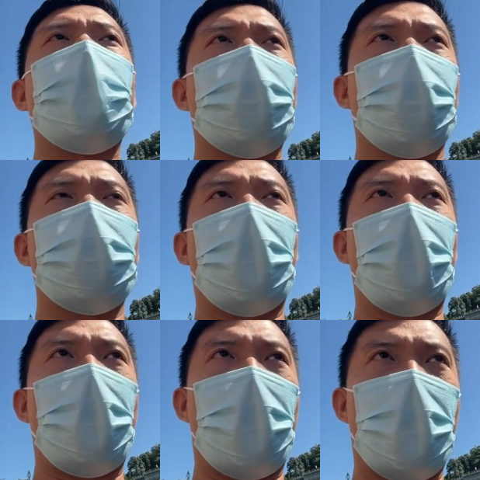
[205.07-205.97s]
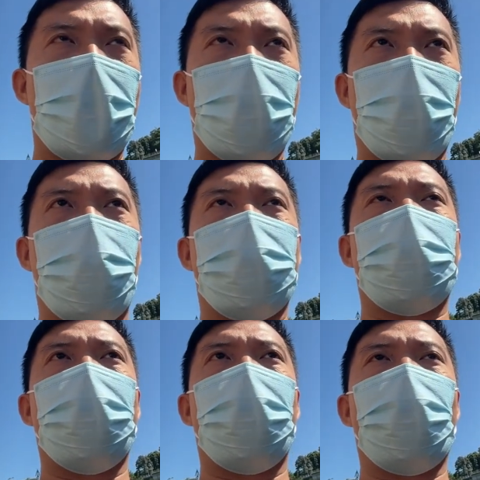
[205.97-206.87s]
don't
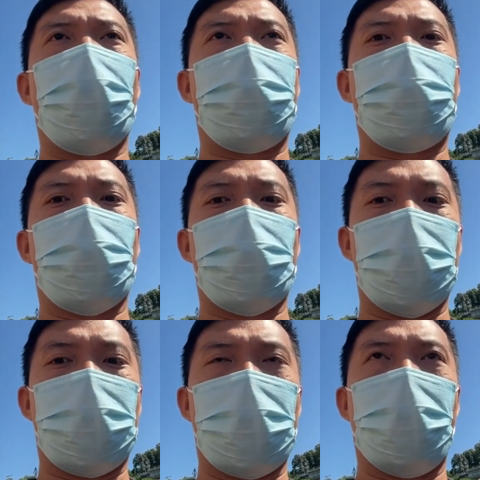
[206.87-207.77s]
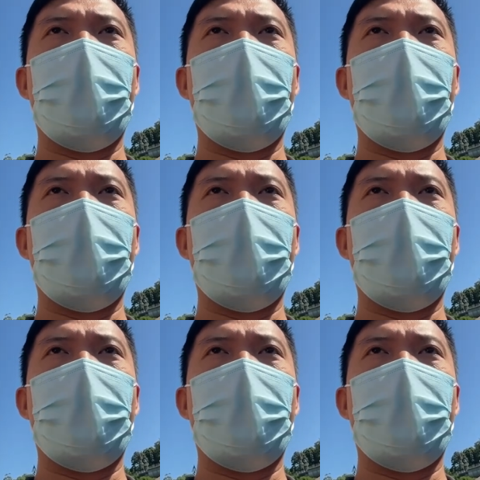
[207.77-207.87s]
completely withdraw yourself,